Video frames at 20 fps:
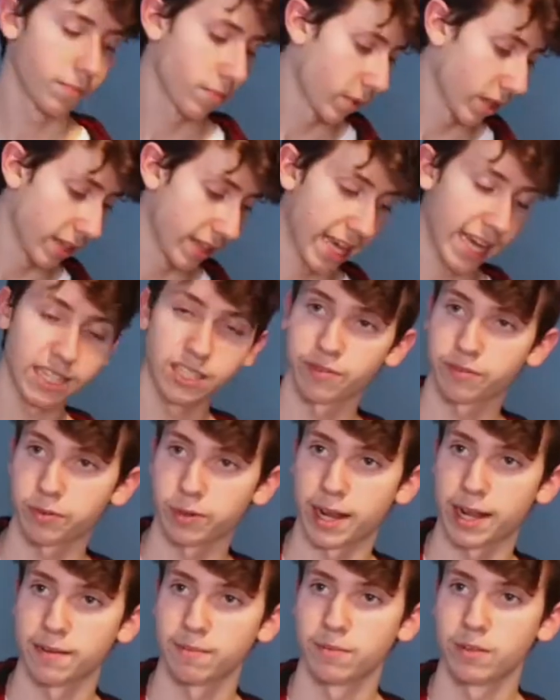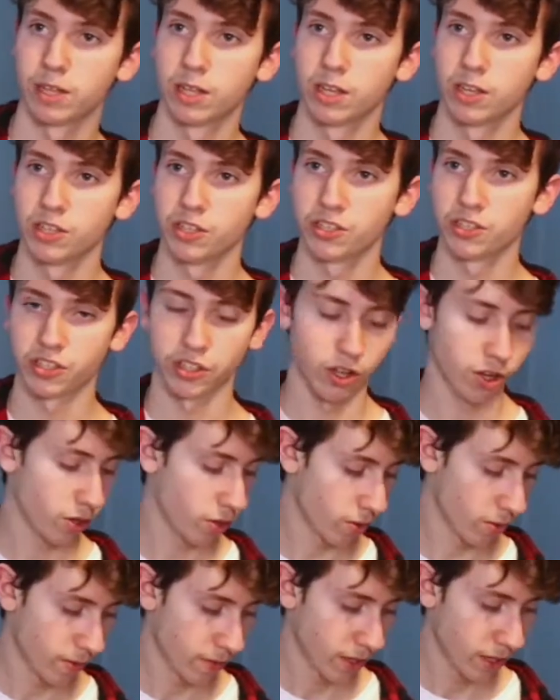That's a fret.
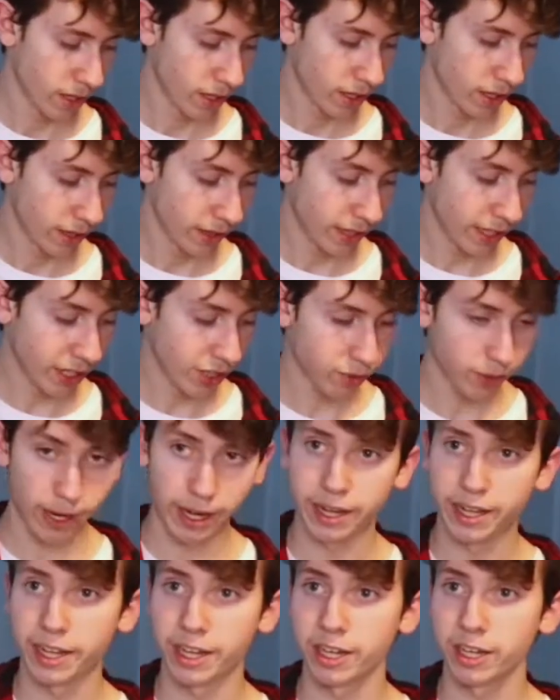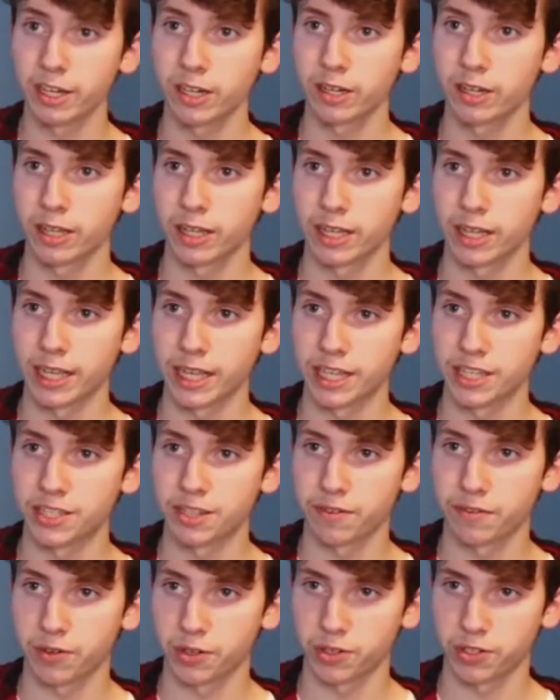So this right here is the
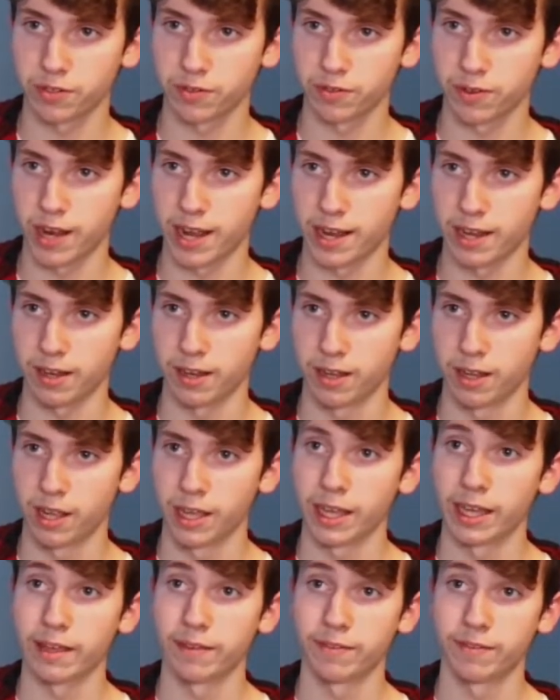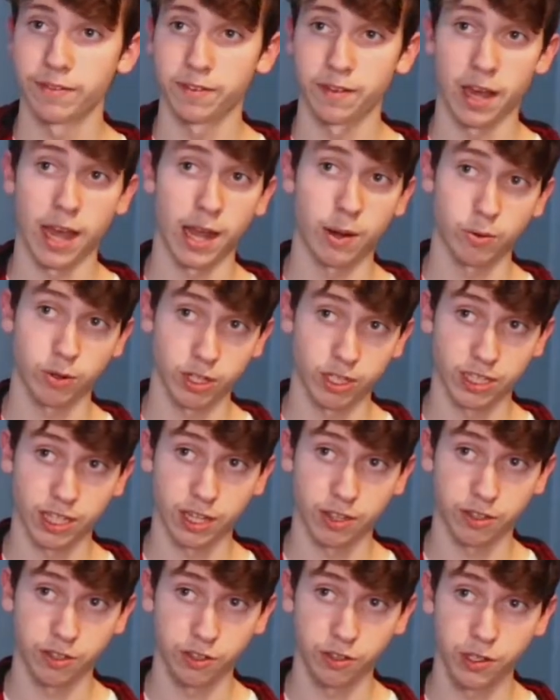first fret. If I were to tell
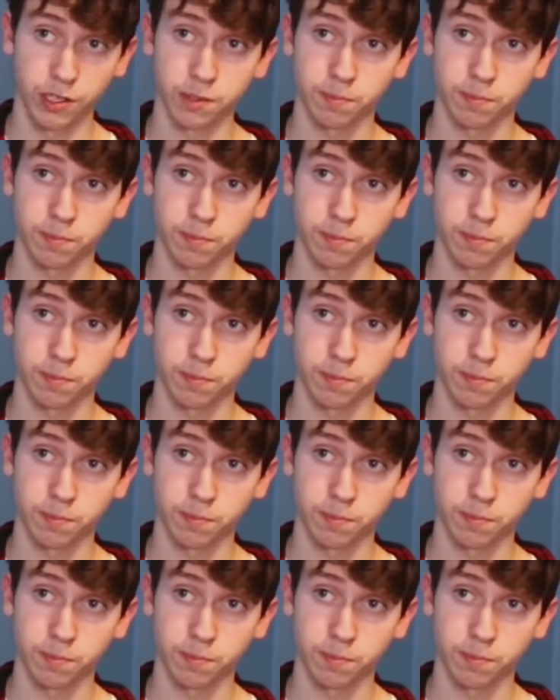you to